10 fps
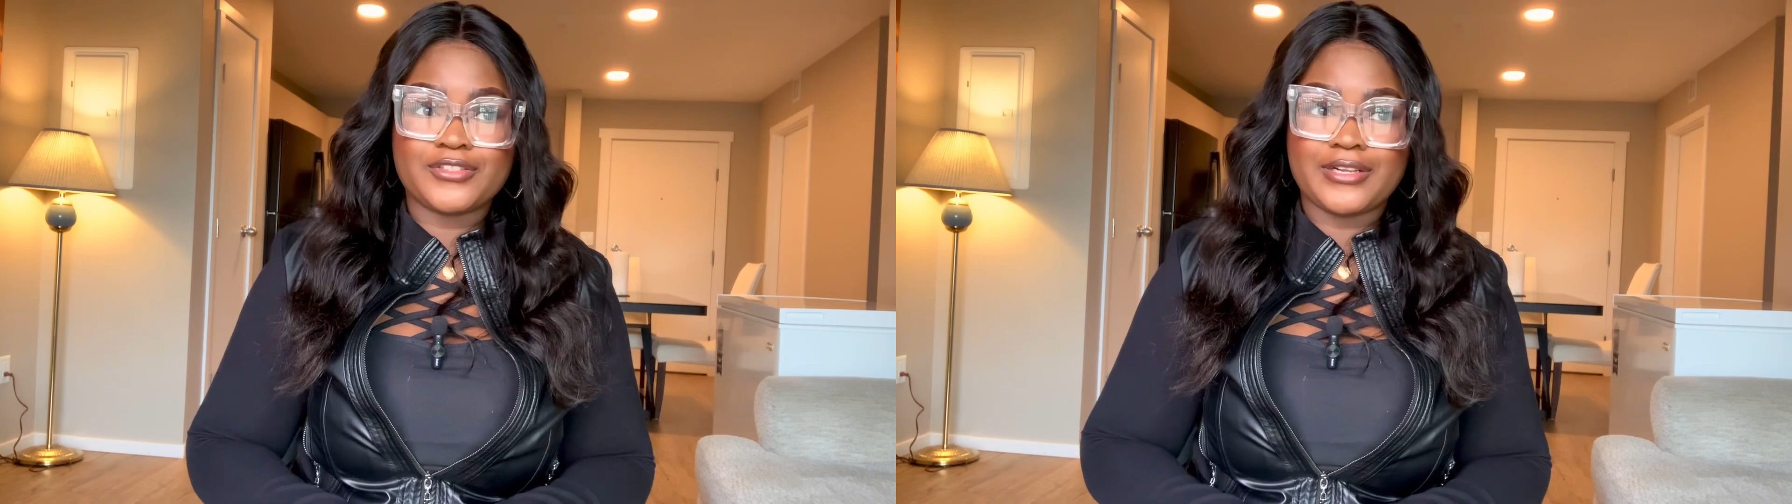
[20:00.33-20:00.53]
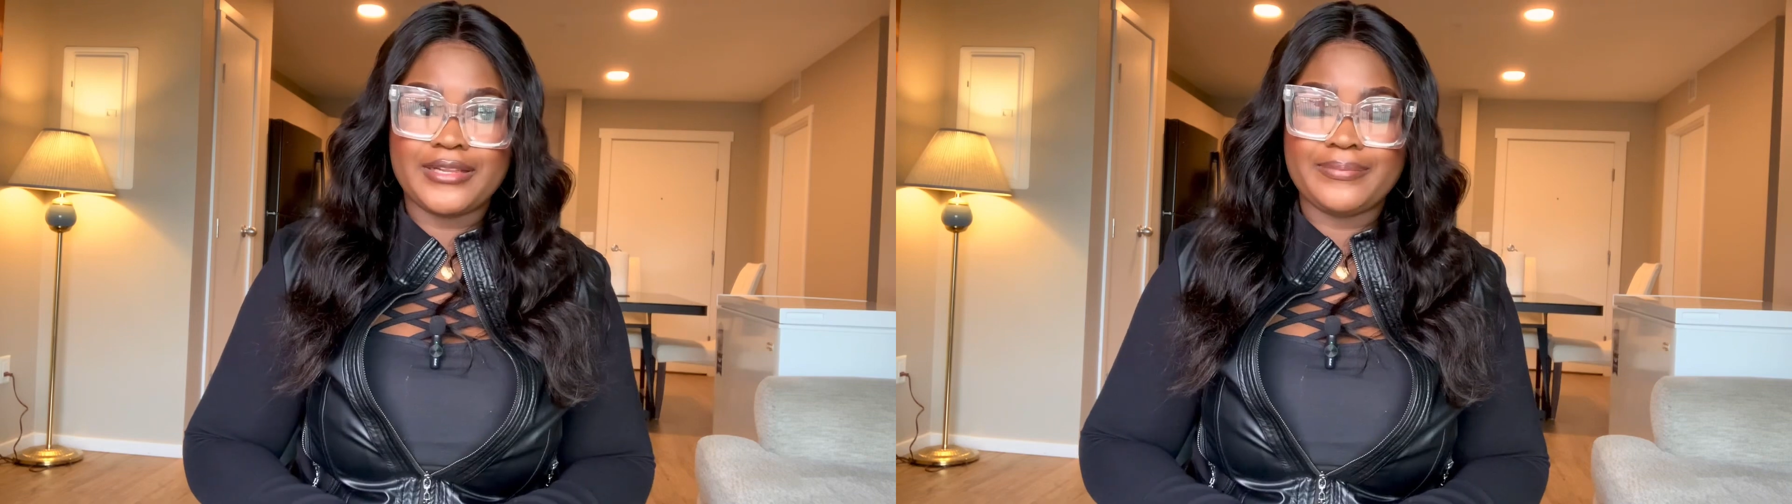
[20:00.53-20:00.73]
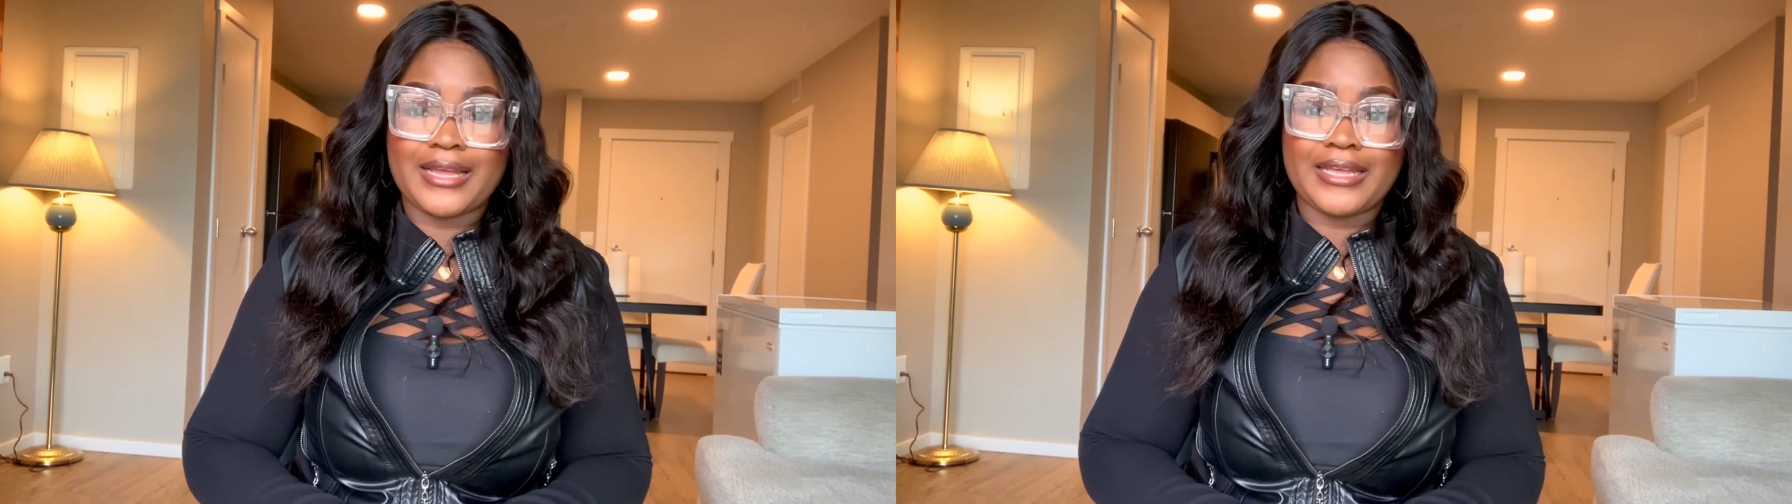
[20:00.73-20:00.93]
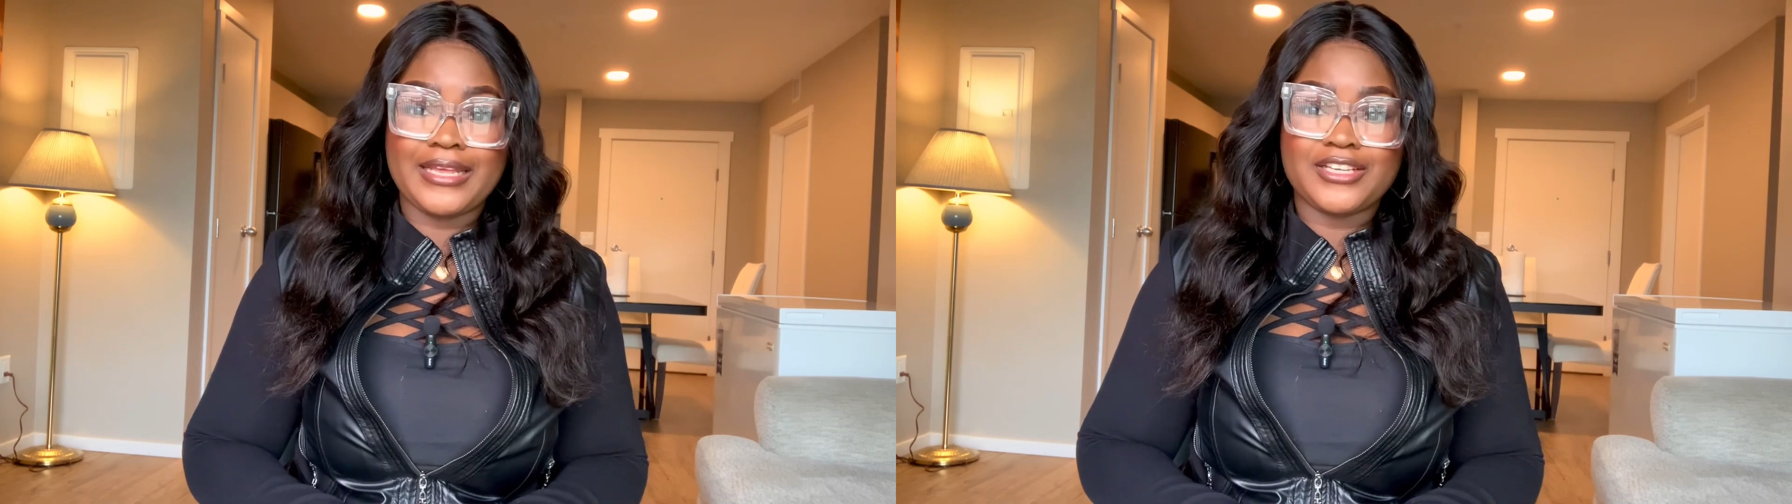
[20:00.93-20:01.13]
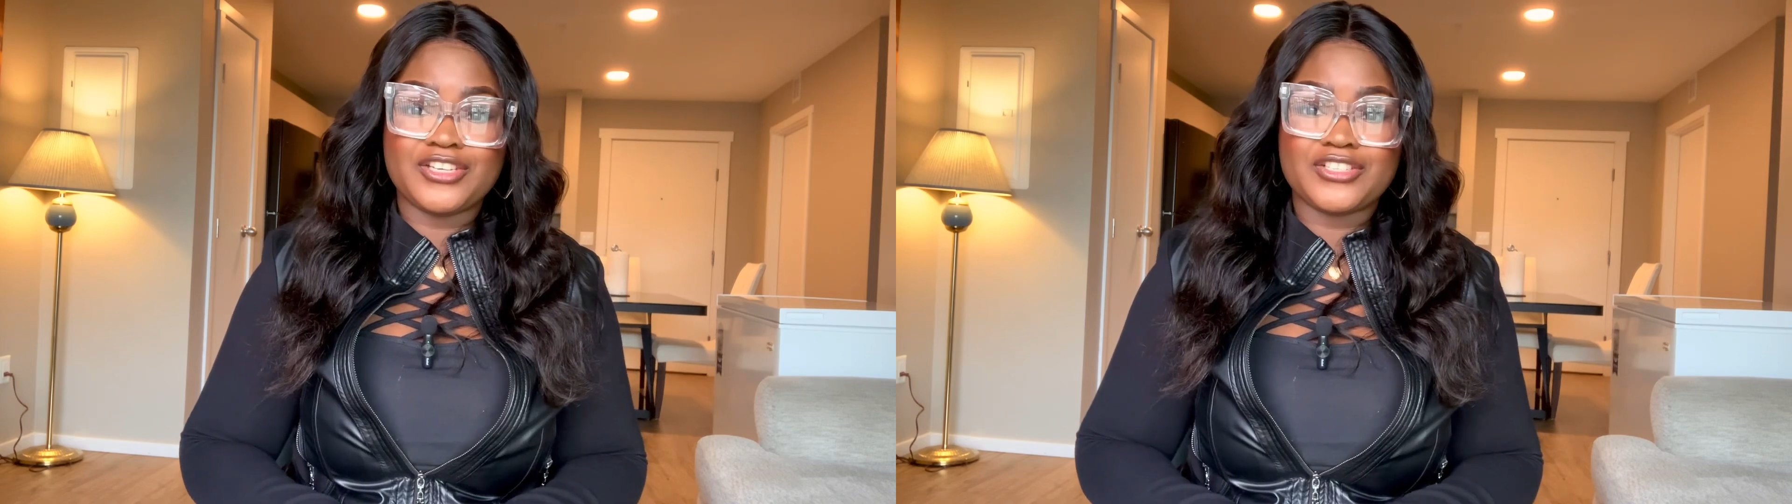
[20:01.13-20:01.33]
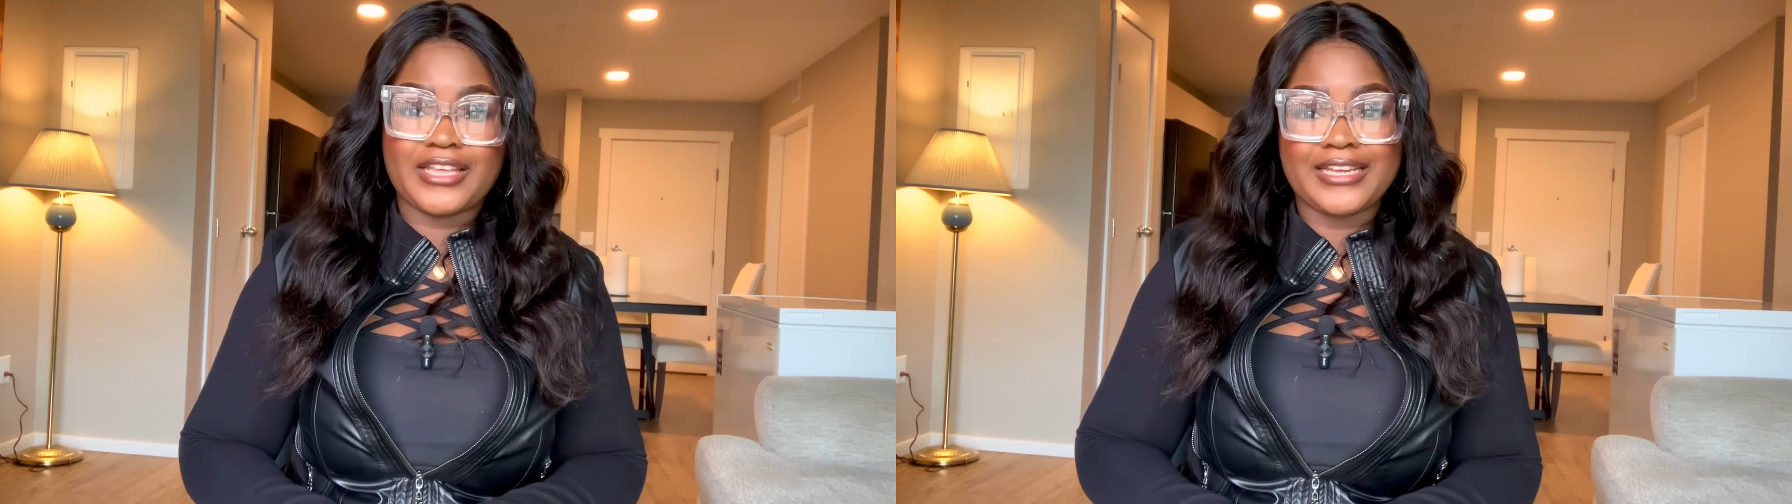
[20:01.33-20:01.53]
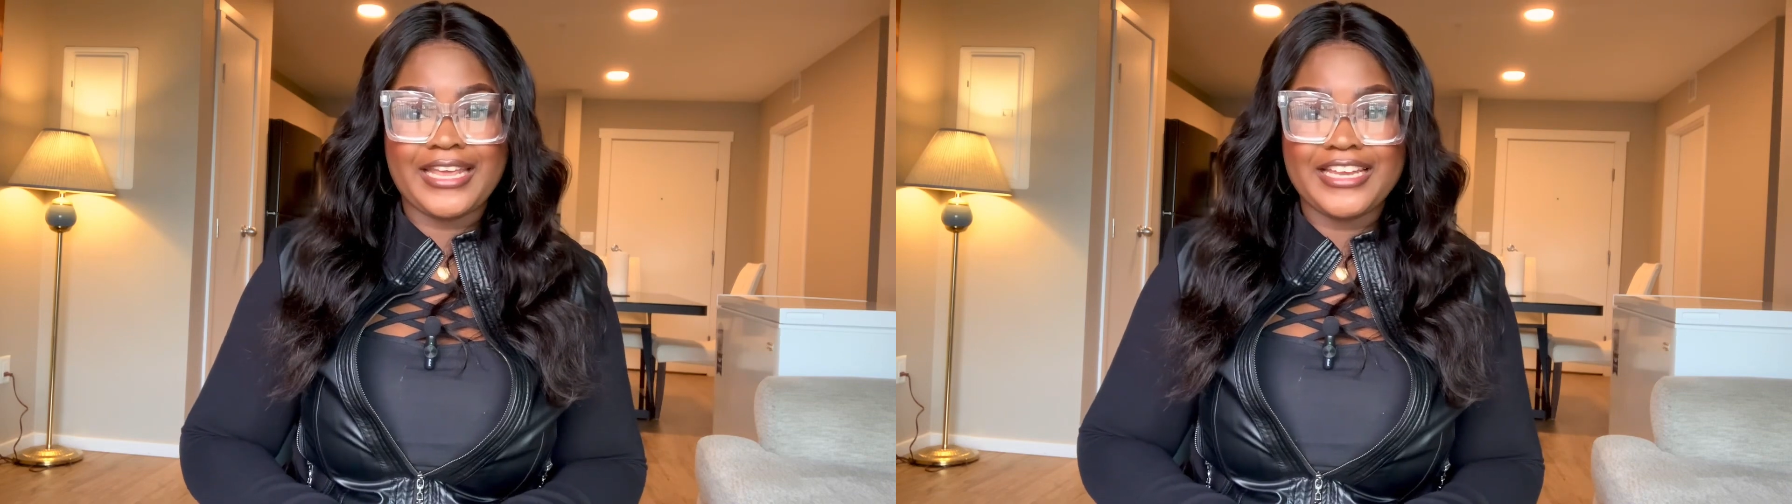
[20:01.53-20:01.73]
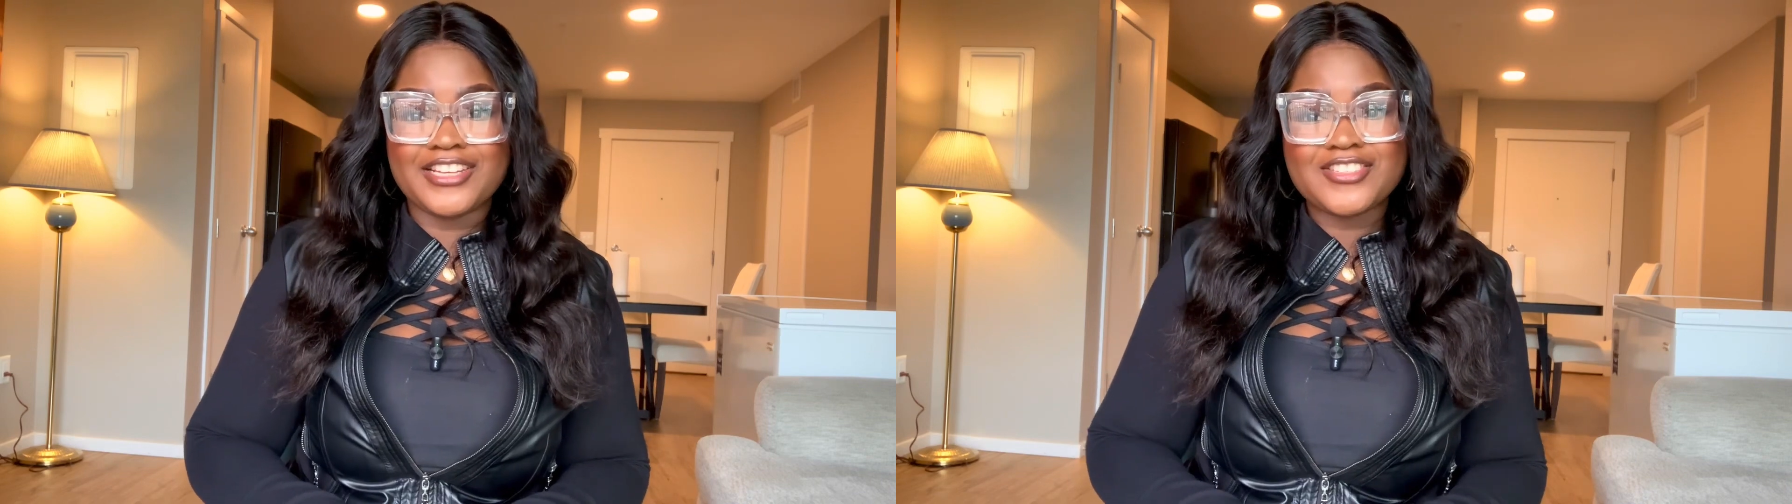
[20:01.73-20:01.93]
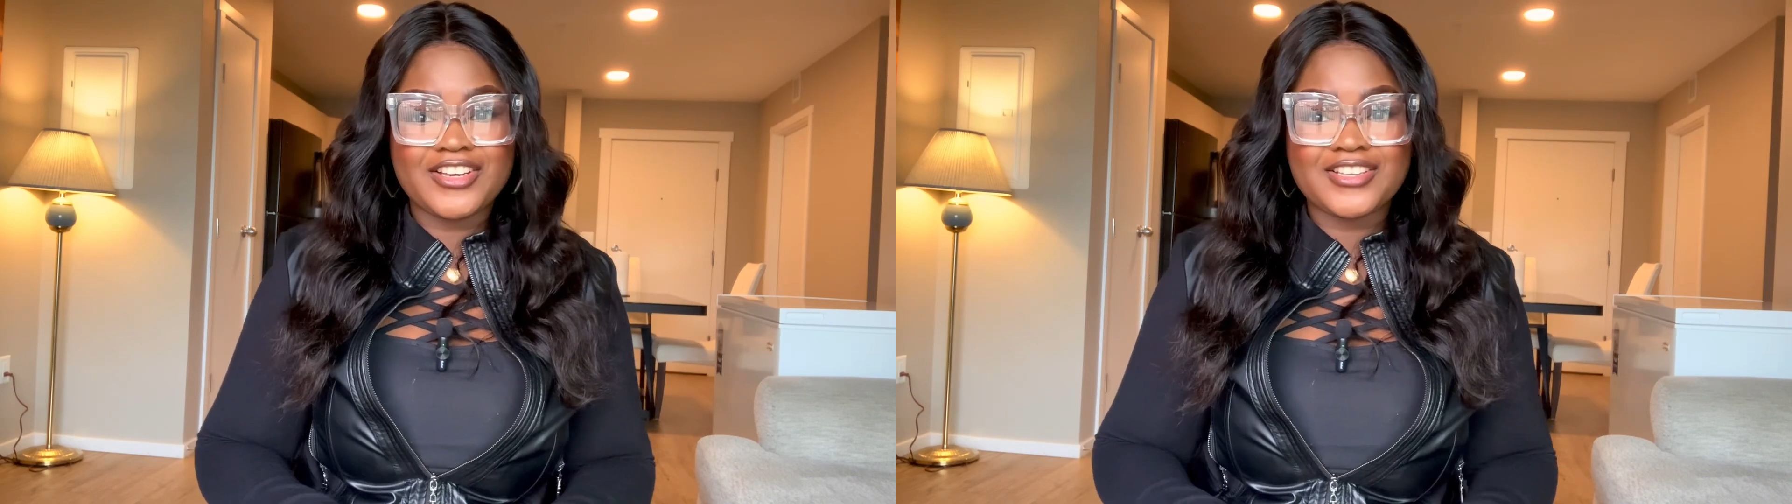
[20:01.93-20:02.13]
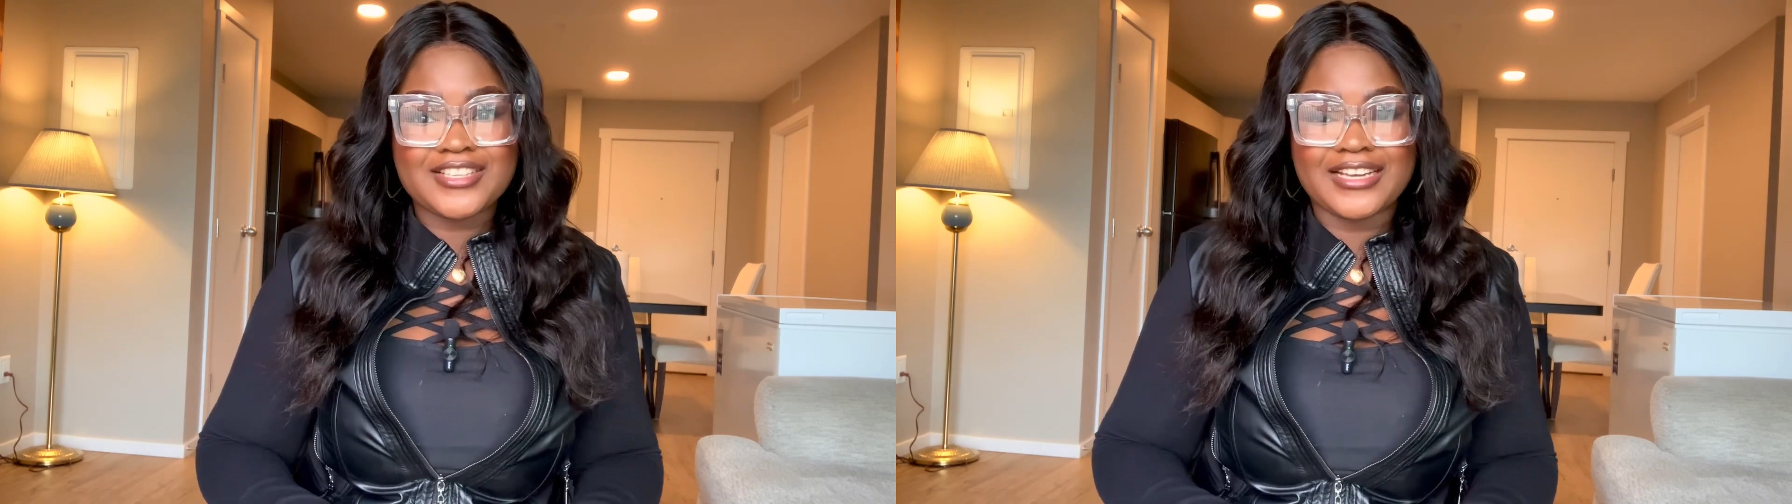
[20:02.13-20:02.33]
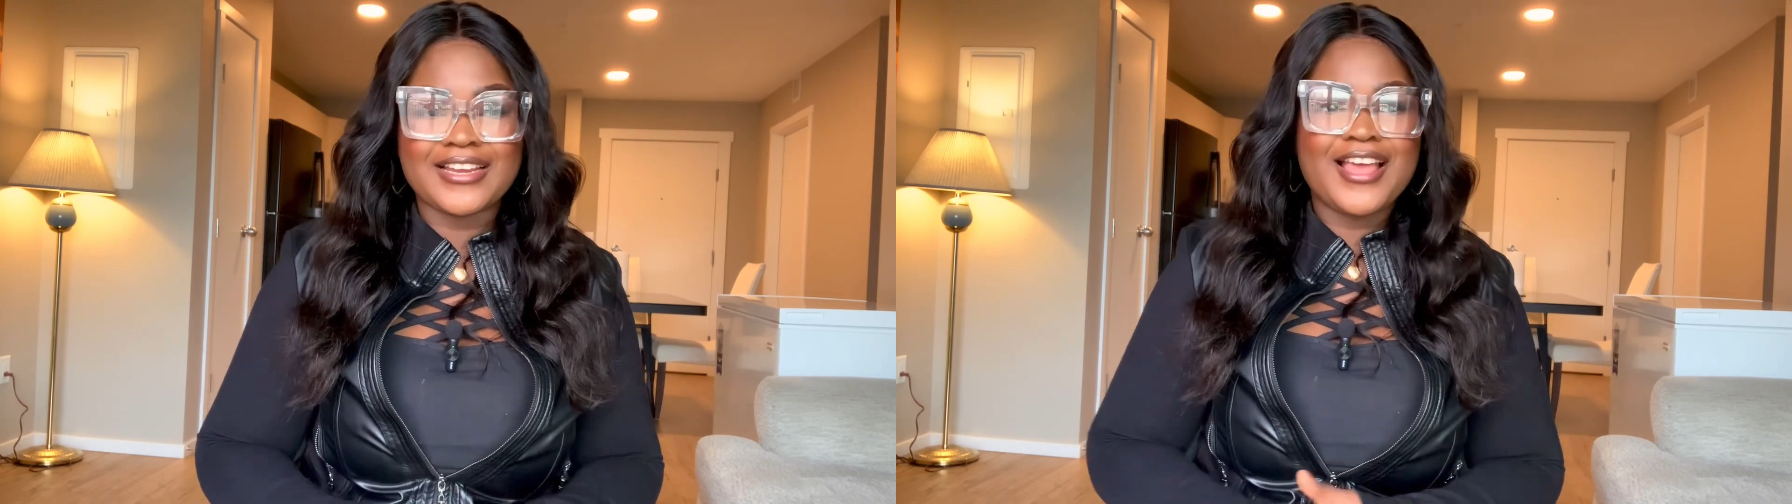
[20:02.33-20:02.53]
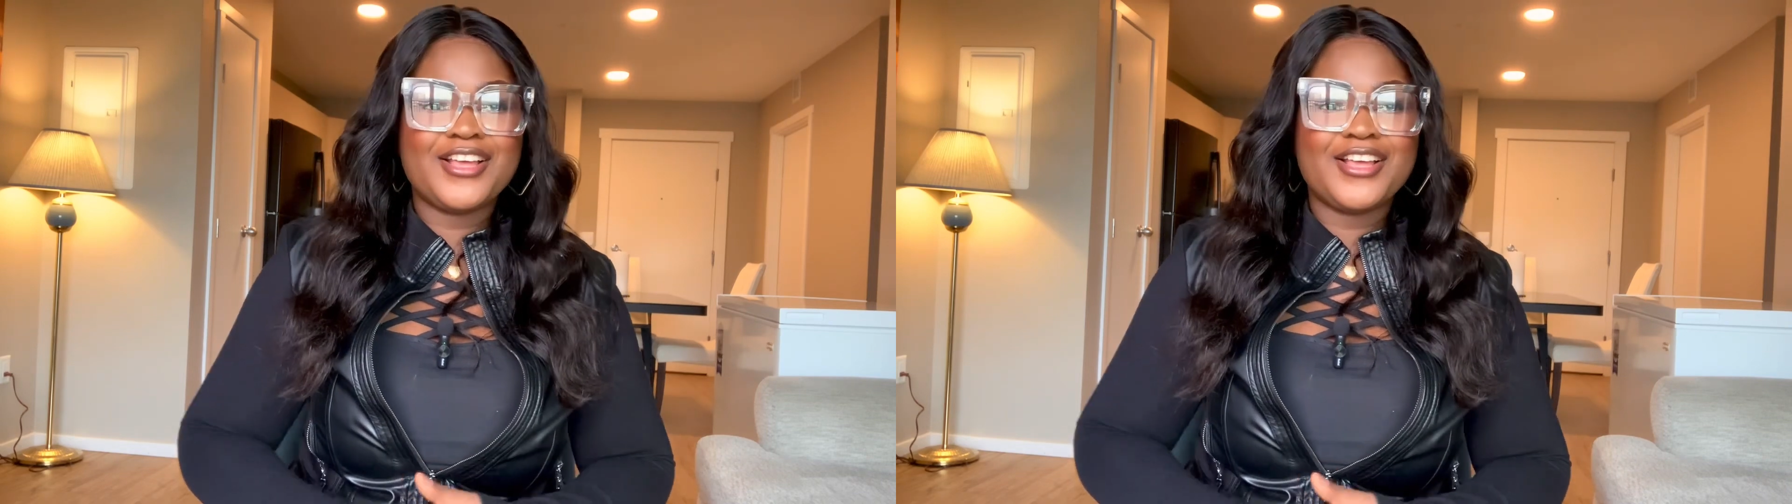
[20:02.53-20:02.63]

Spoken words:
to claim that he is a Canadian citizen.